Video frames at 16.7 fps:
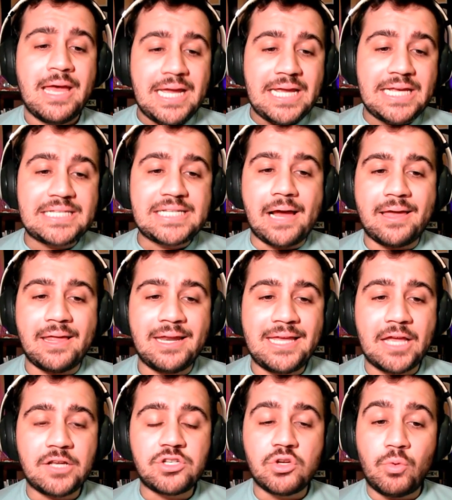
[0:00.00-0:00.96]
he's not going to
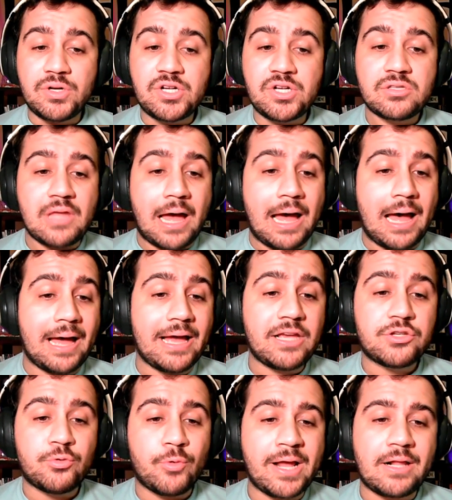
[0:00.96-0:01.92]
get to, which is the
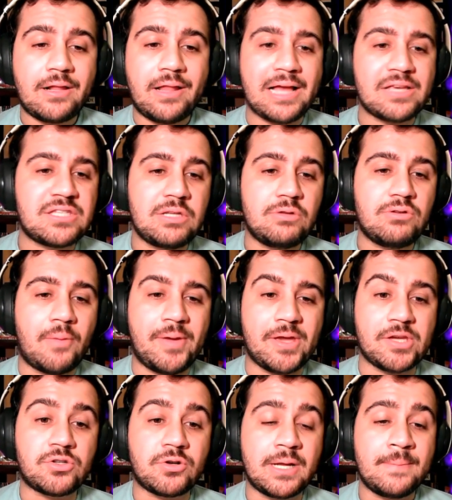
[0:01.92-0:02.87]
highest-ranked class in UW
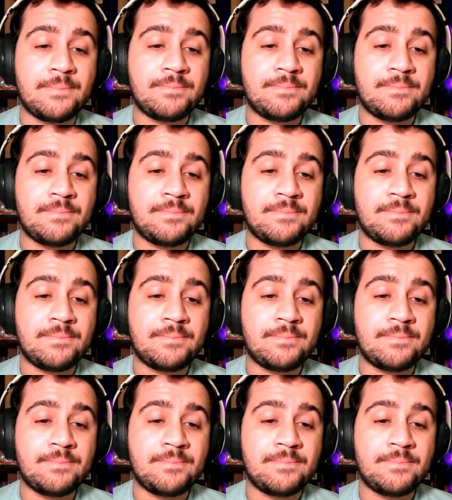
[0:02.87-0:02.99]
history.